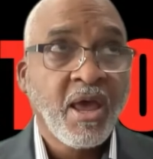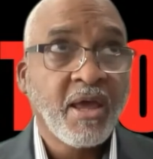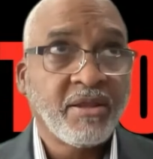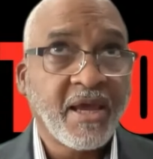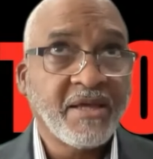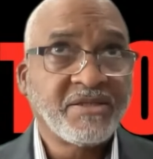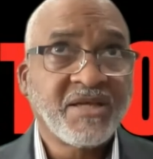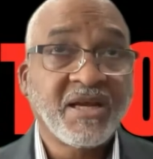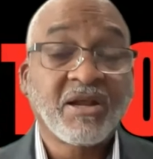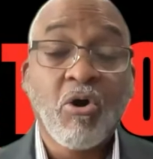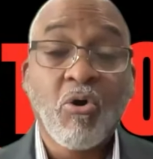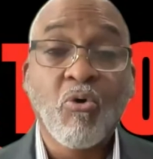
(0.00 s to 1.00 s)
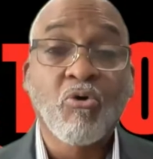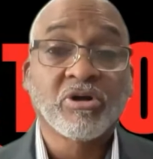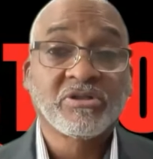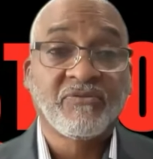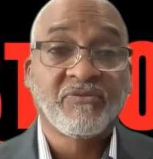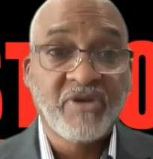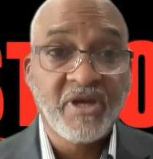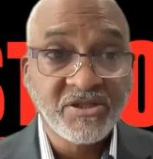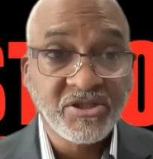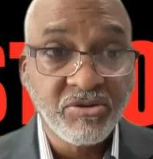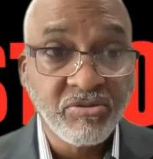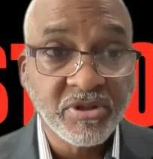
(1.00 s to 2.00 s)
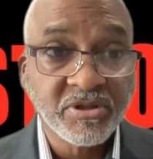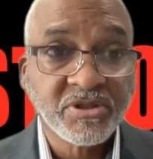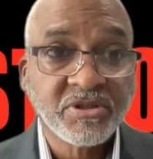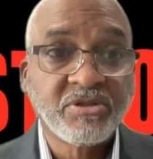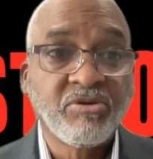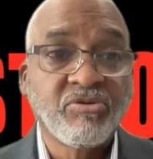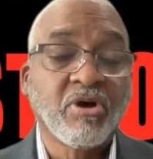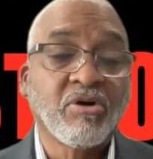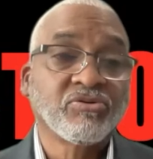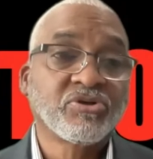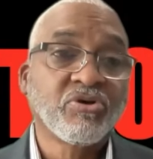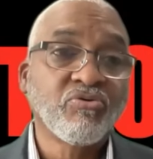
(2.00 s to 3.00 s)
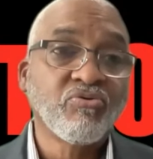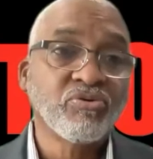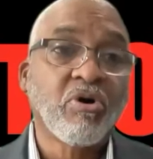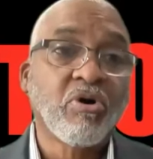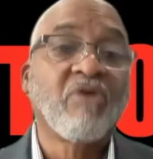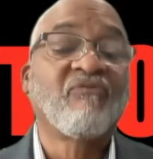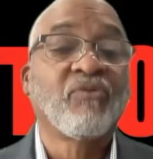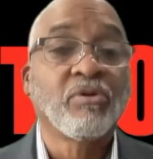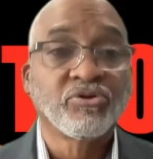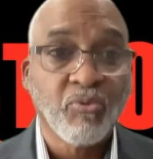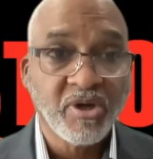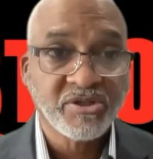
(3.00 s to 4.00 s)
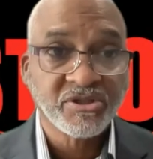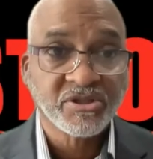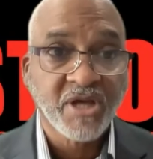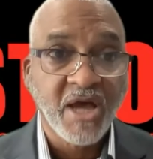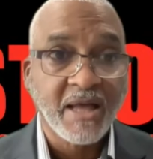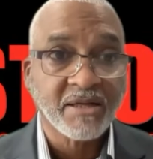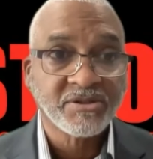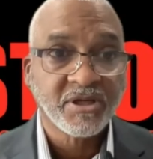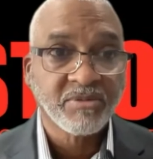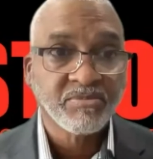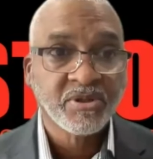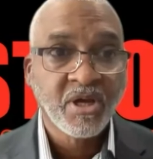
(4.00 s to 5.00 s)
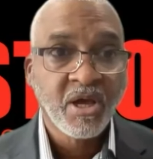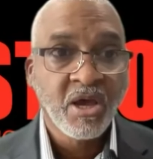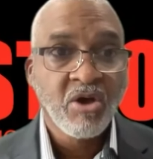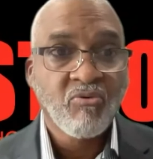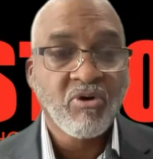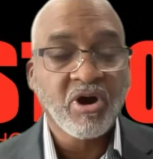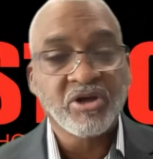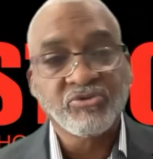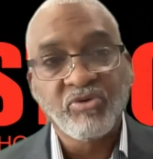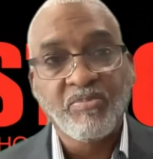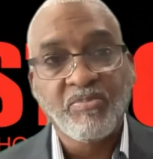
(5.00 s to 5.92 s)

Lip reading: and they send cohorts of 10 students to those schools on full tuition scholarships. Whereas